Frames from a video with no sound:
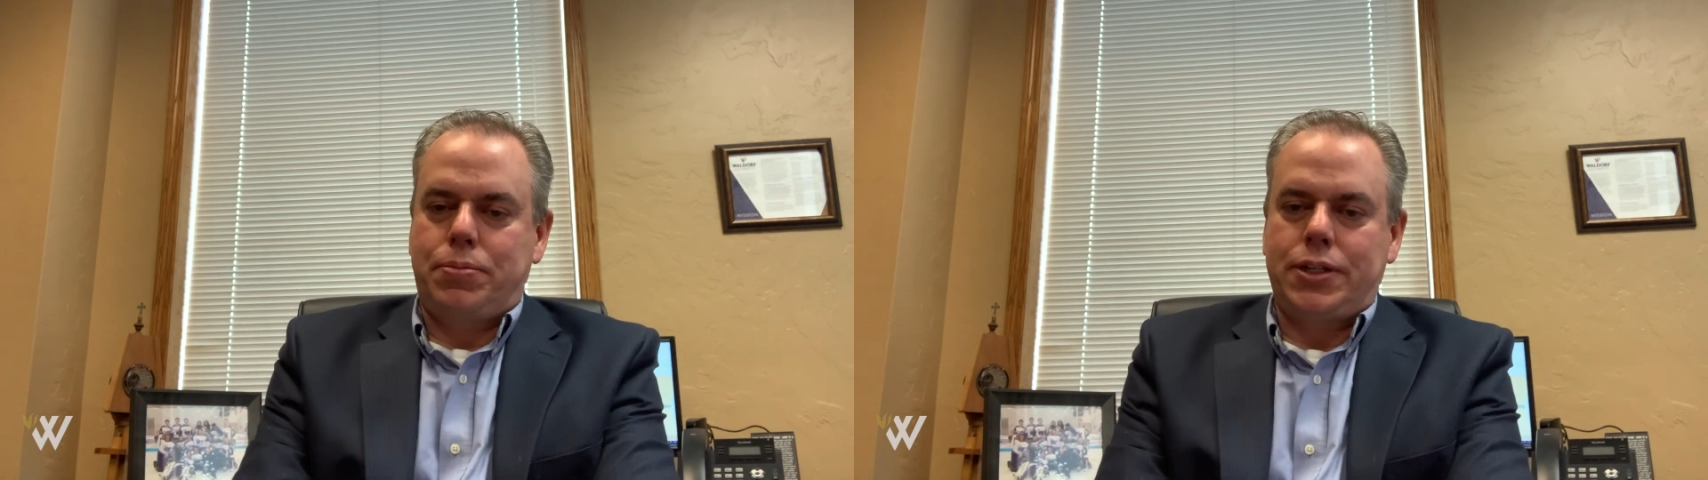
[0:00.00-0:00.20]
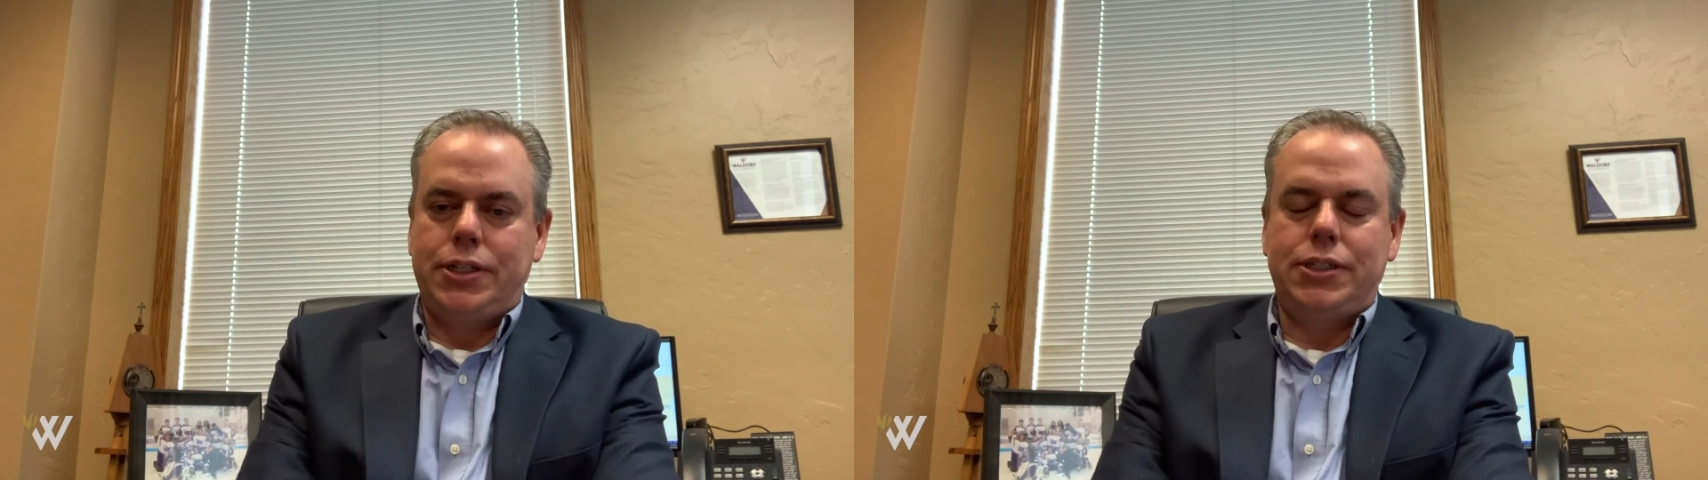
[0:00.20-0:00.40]

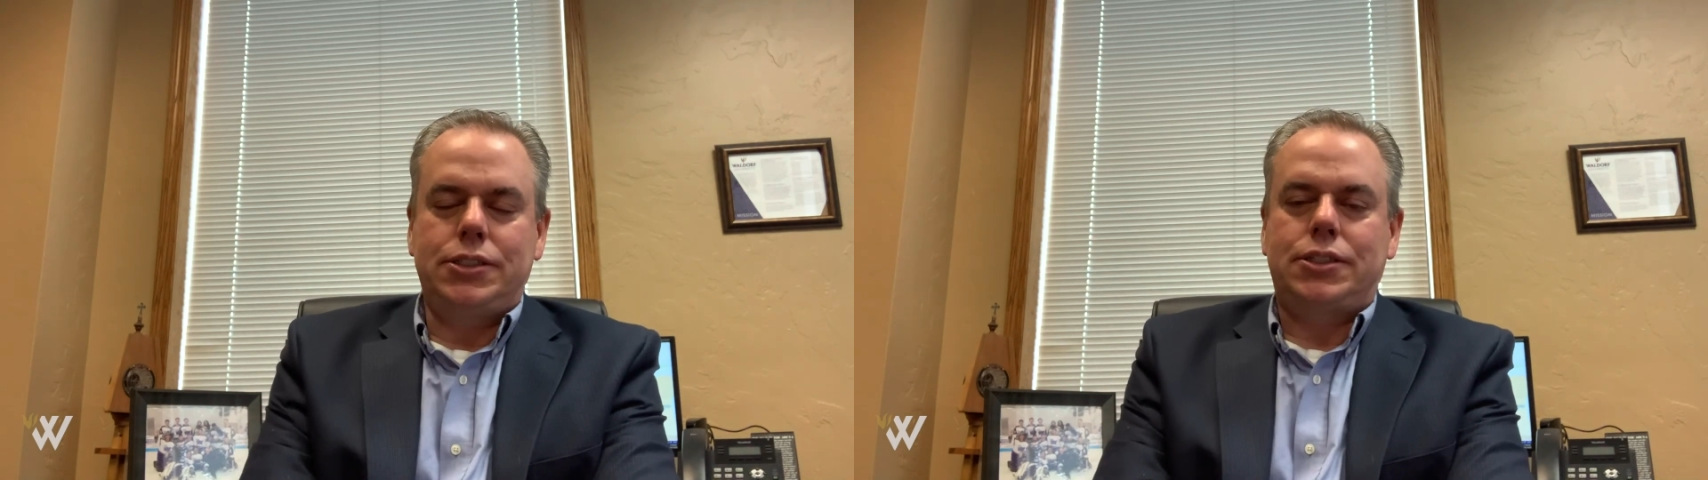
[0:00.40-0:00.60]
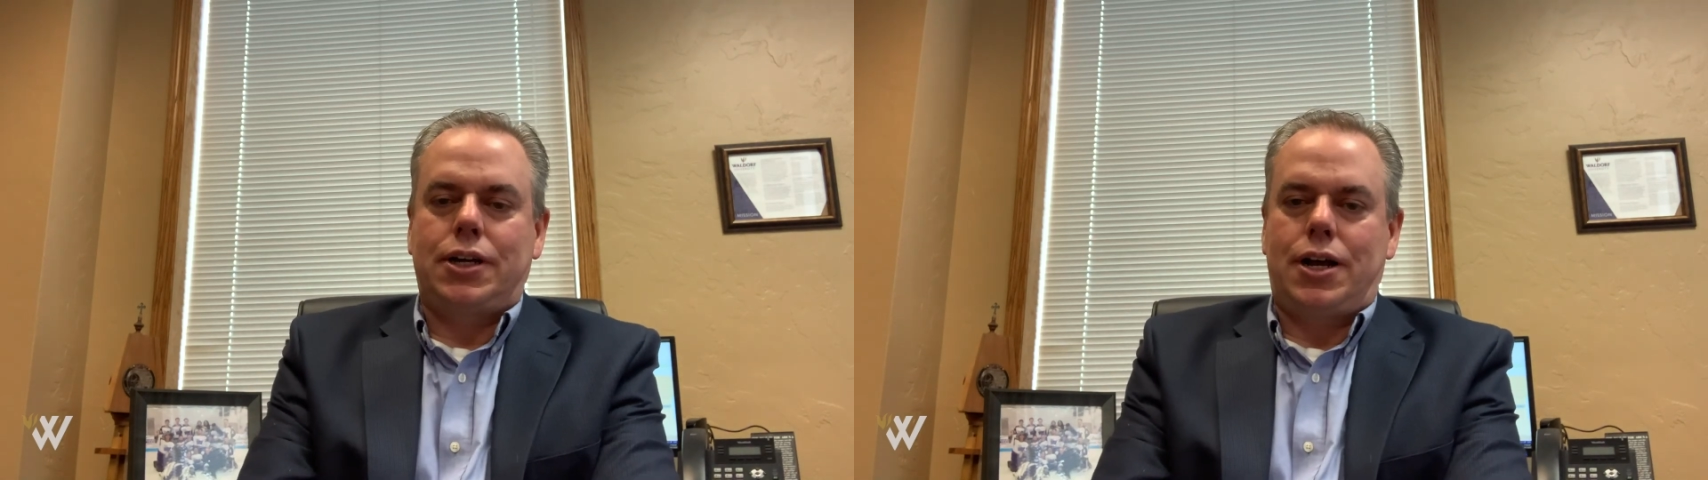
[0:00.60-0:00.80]

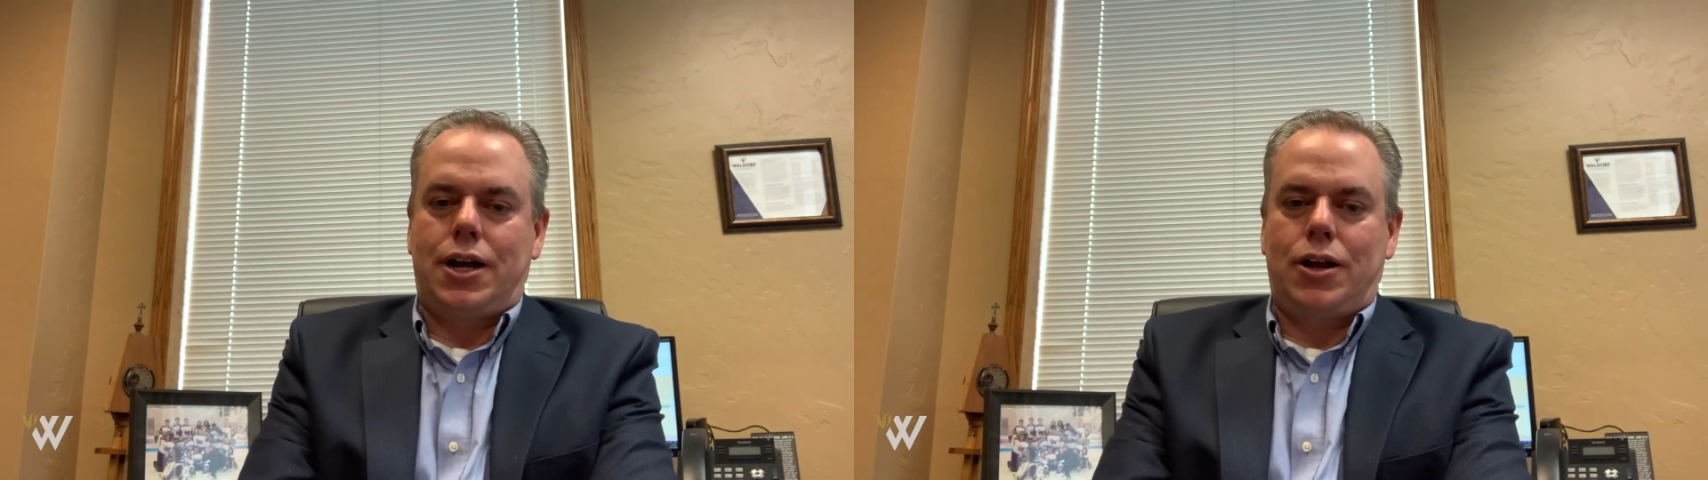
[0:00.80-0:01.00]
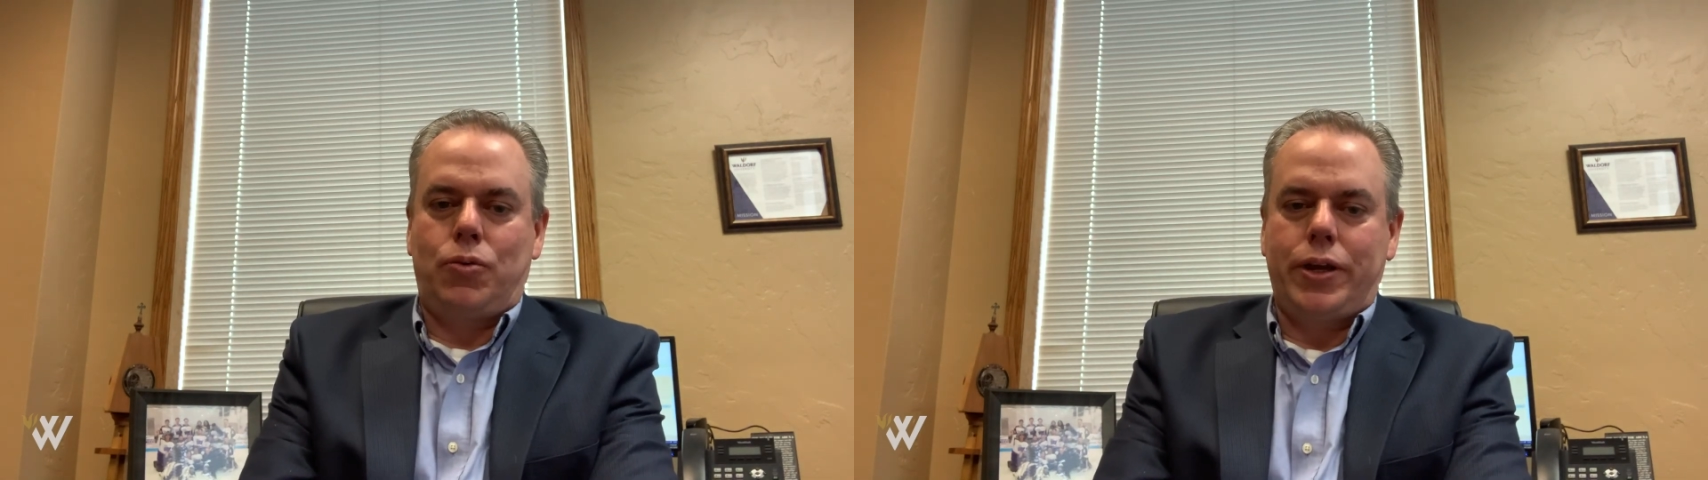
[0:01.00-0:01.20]
please,
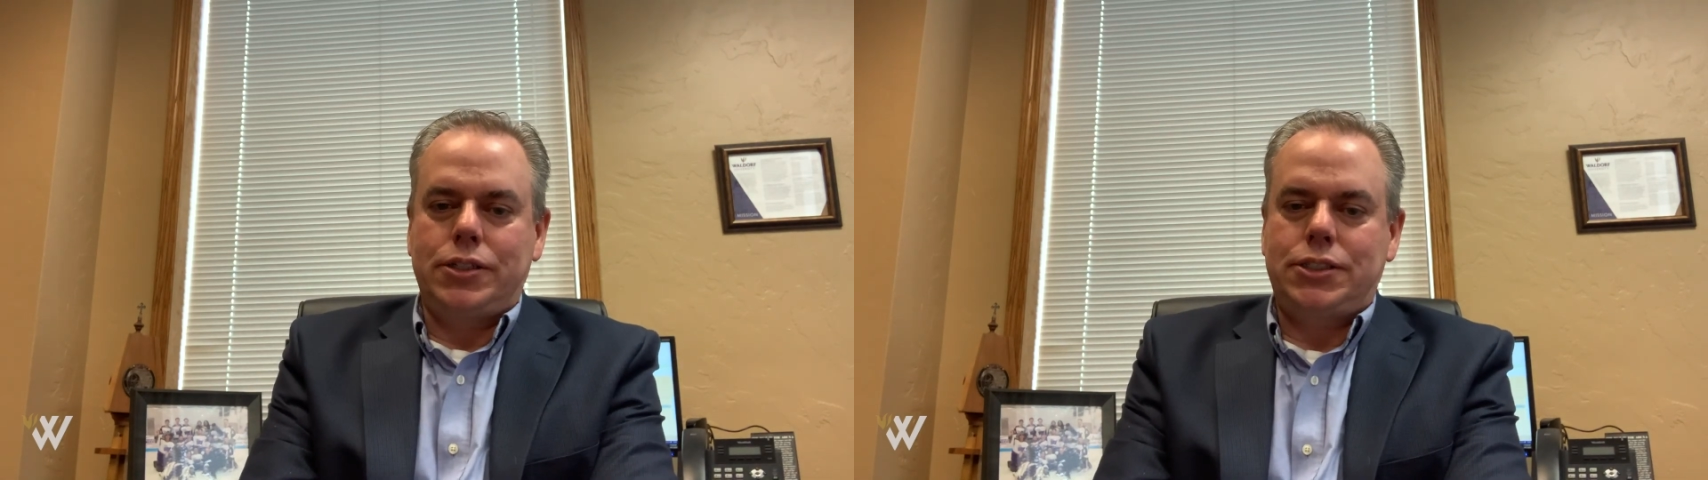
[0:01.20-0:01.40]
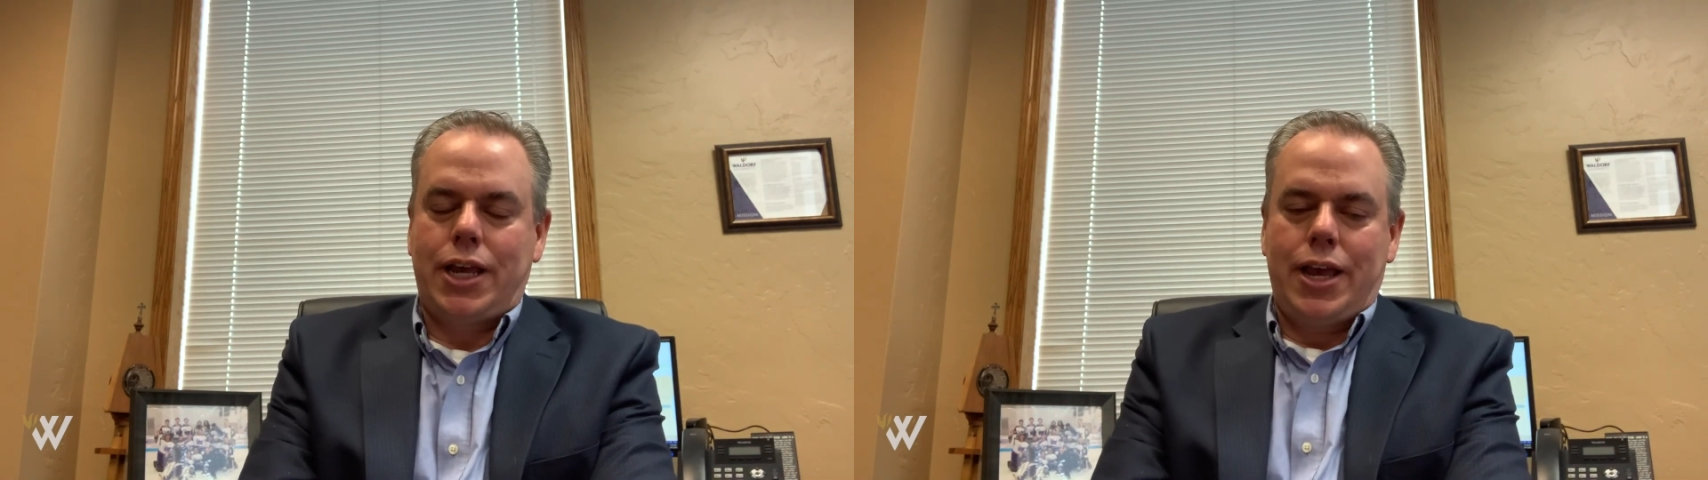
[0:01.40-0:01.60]

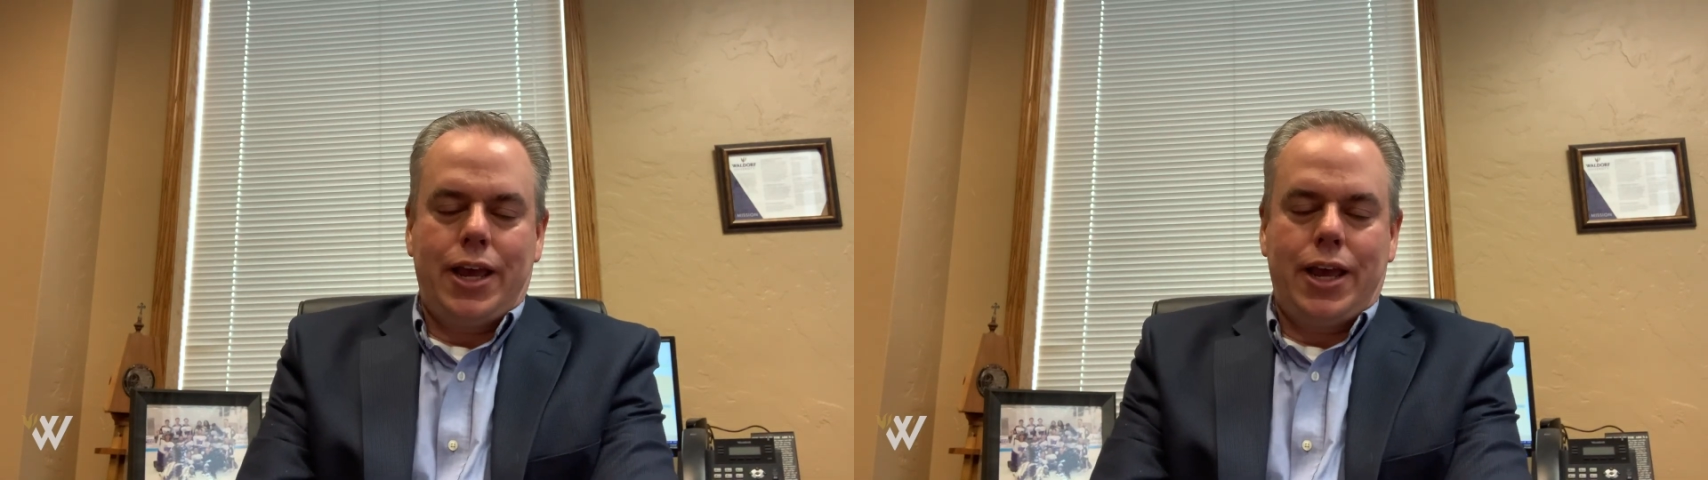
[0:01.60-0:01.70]
always.